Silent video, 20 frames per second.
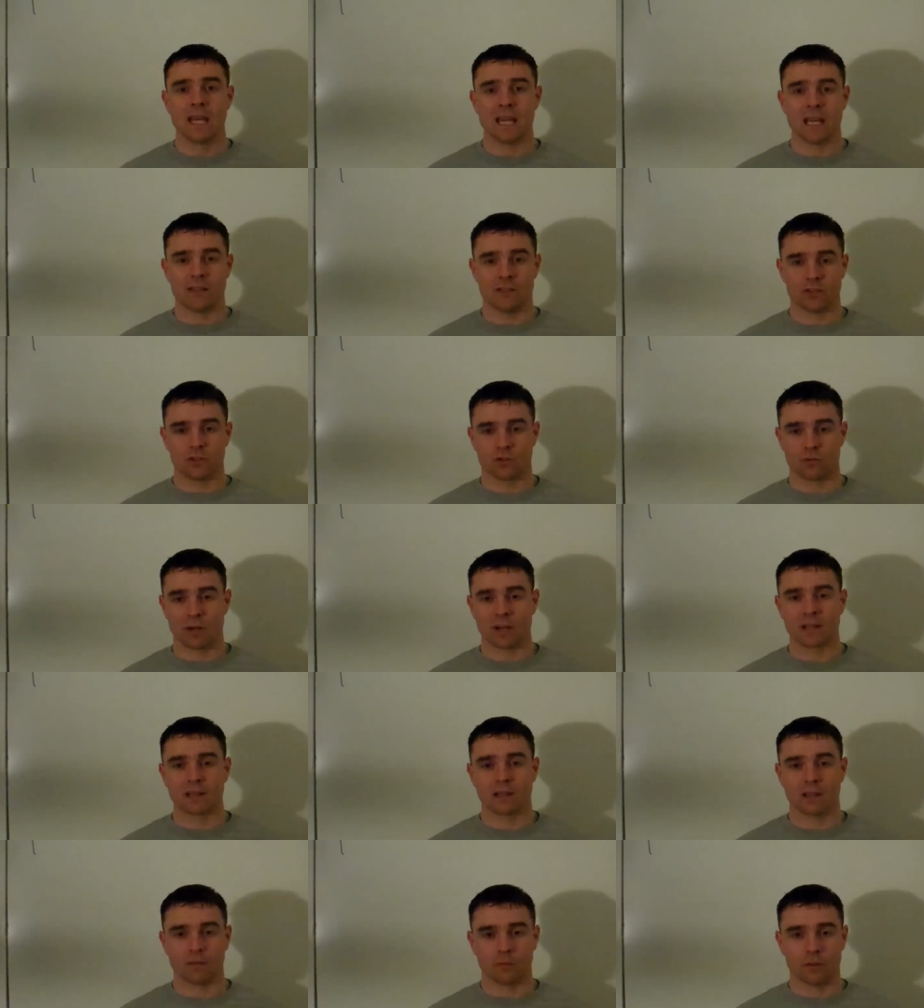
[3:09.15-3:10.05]
In the
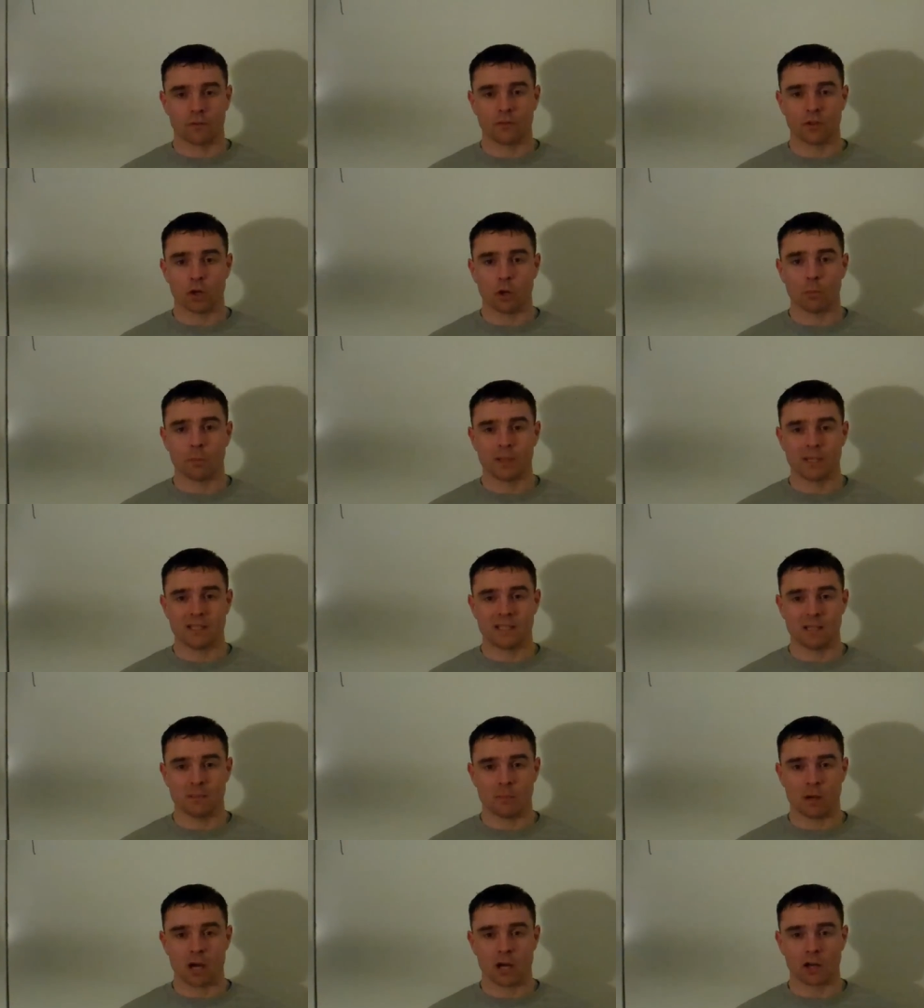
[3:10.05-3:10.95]
strength level of the OPT
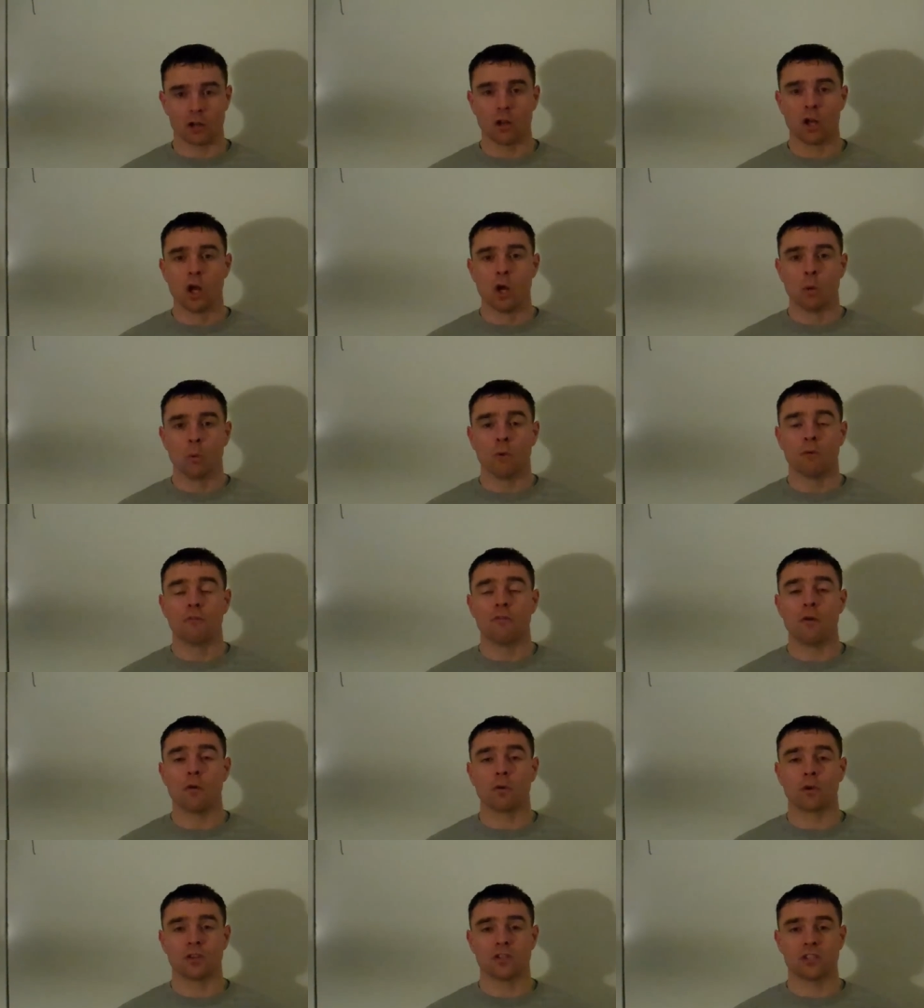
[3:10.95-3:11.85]
model, we're
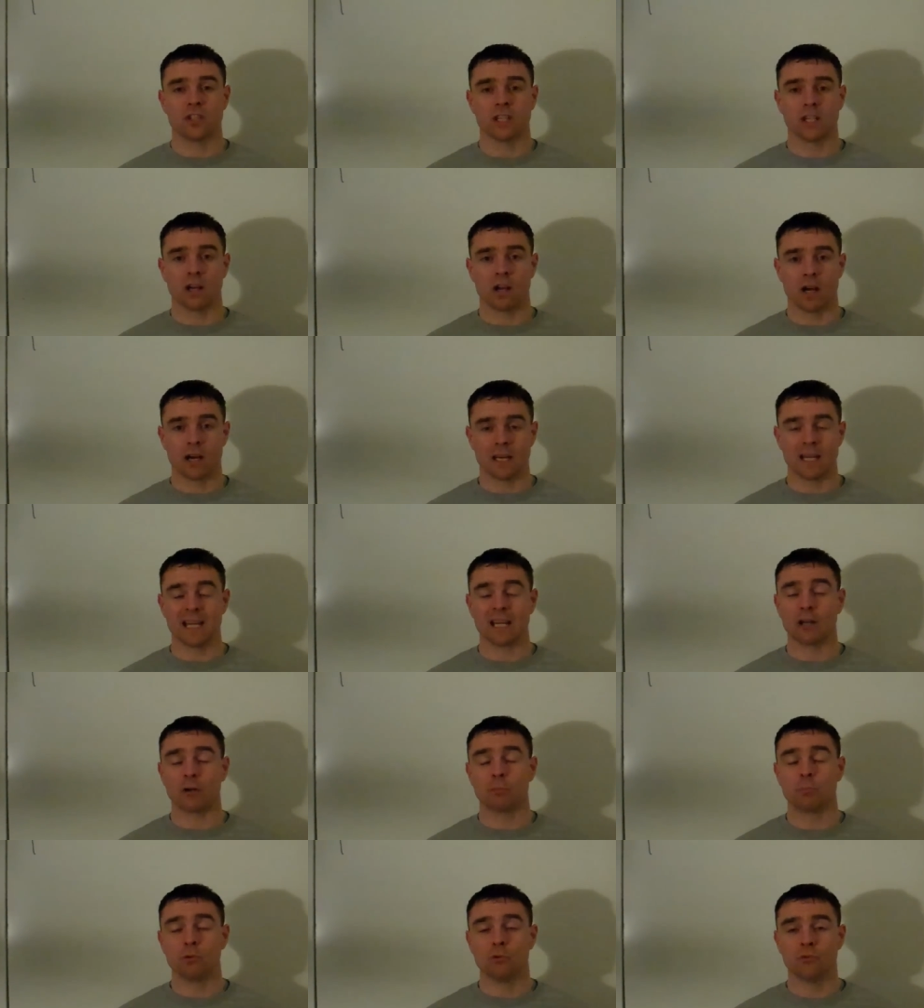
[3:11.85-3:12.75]
focusing on
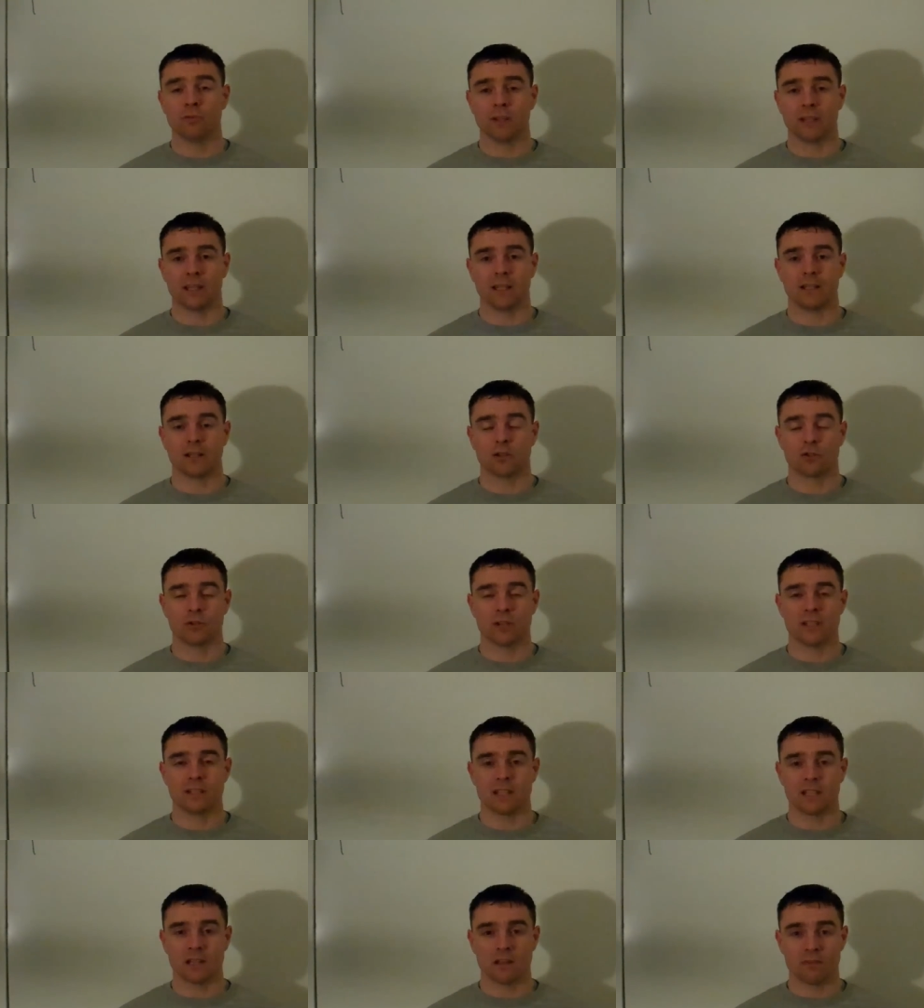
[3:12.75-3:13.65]
improving,
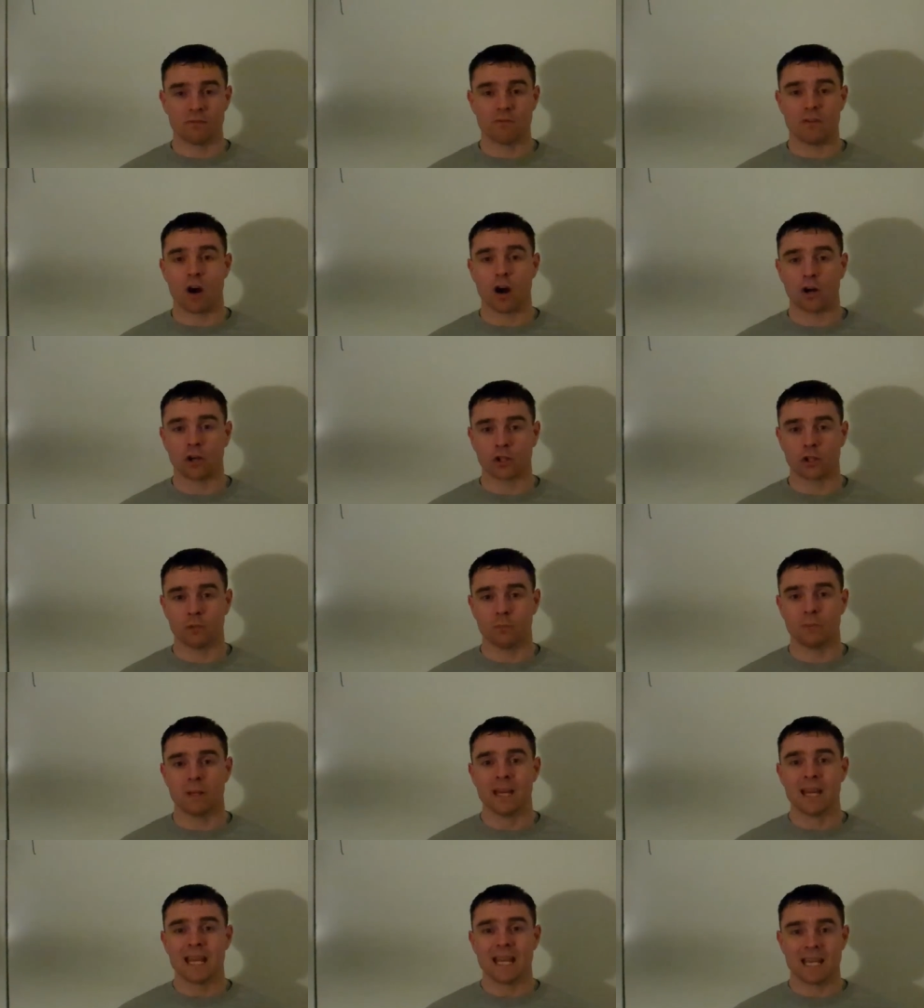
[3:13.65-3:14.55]
increasing the
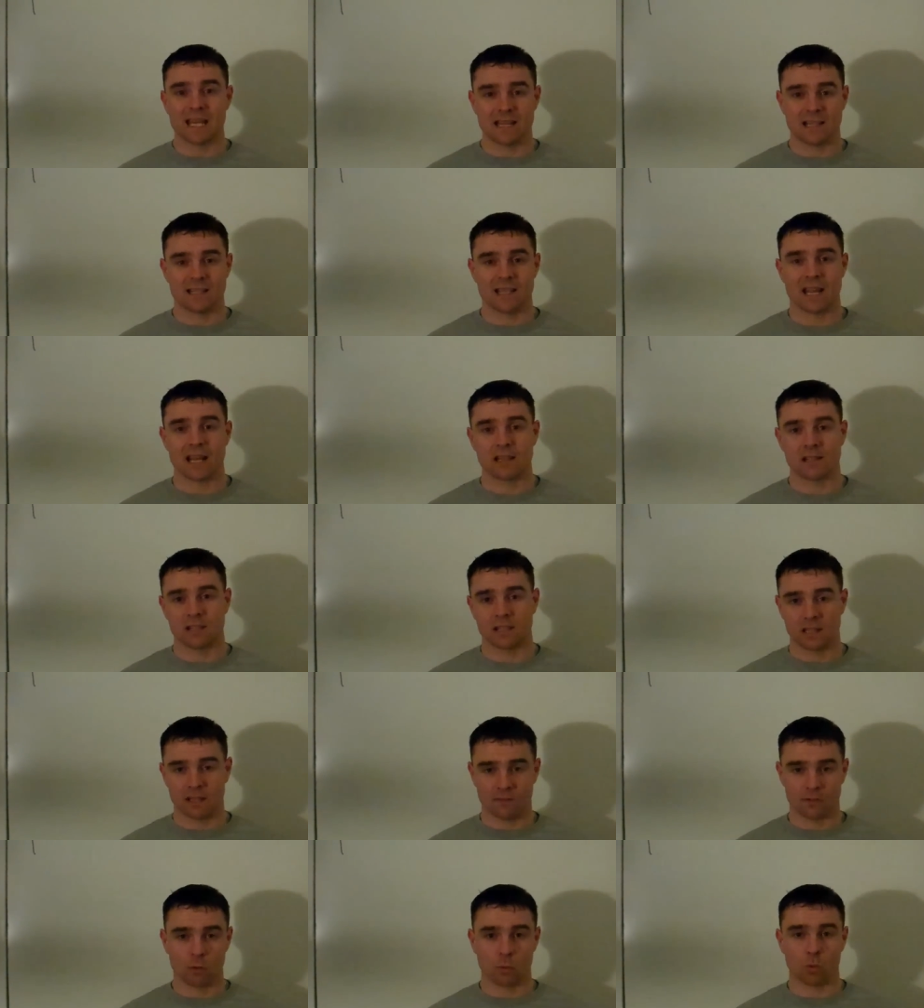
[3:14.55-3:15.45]
volume and
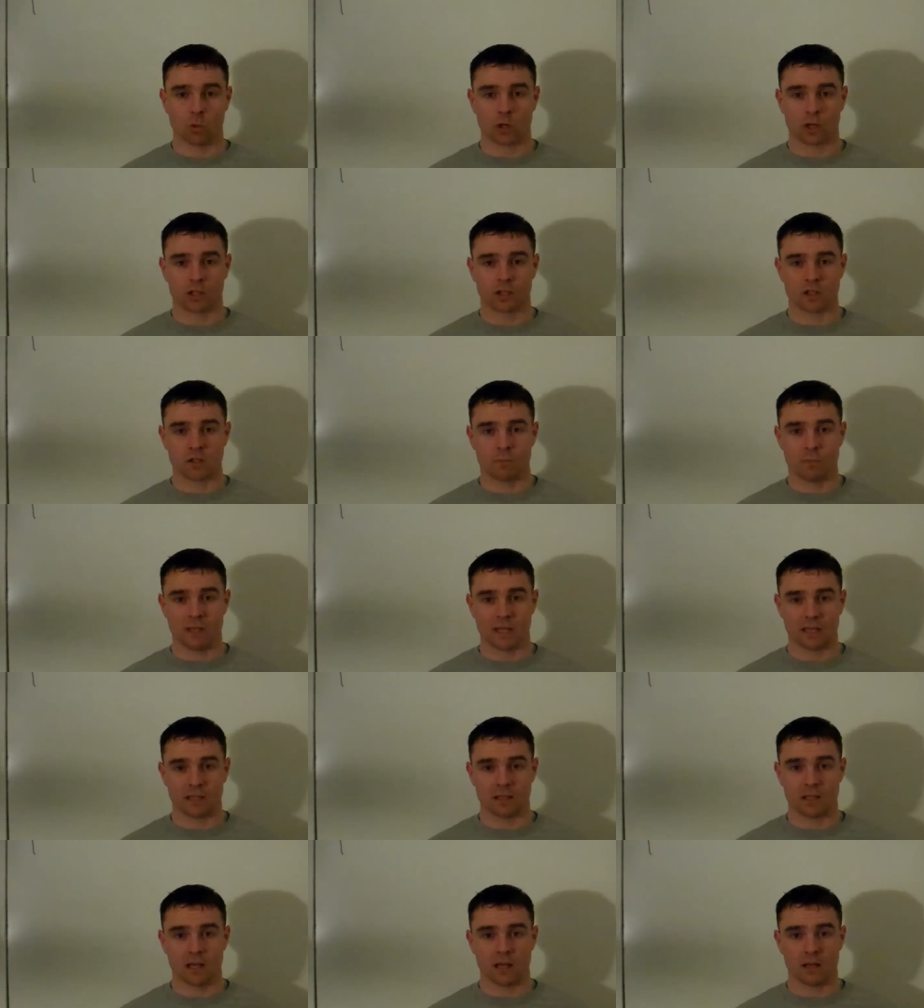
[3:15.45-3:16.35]
intensity of the work that's
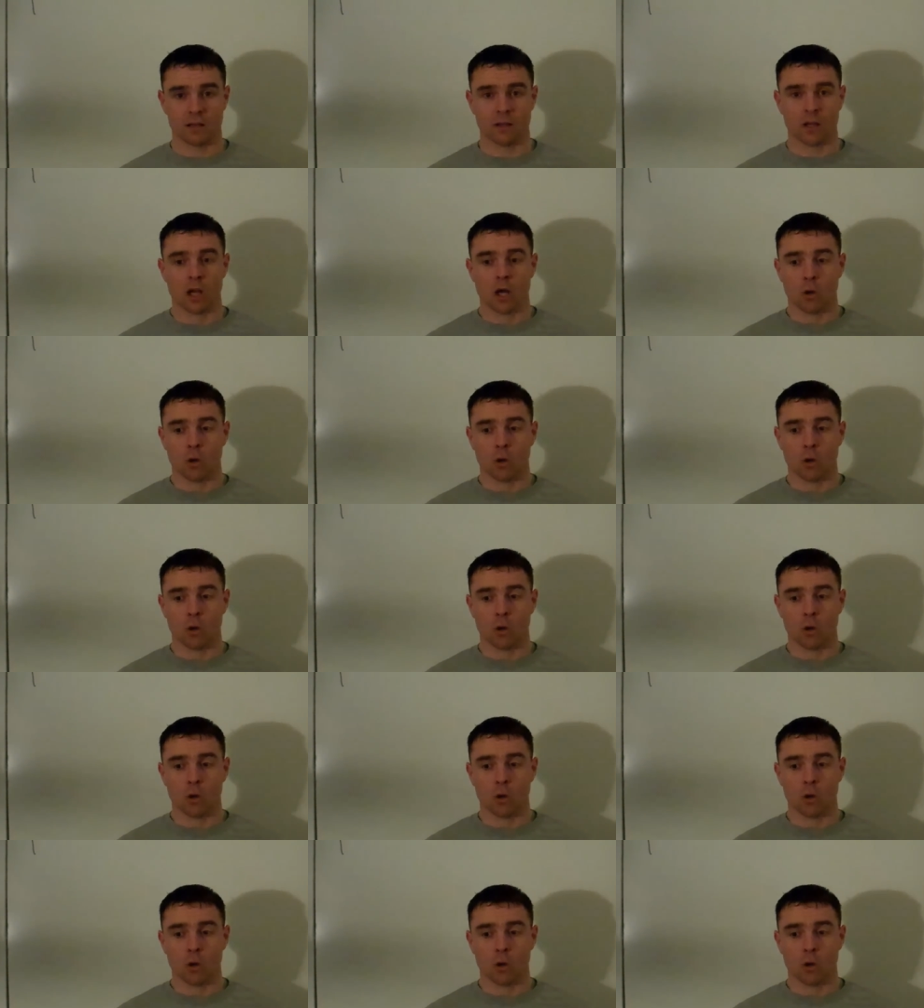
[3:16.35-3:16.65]
being done.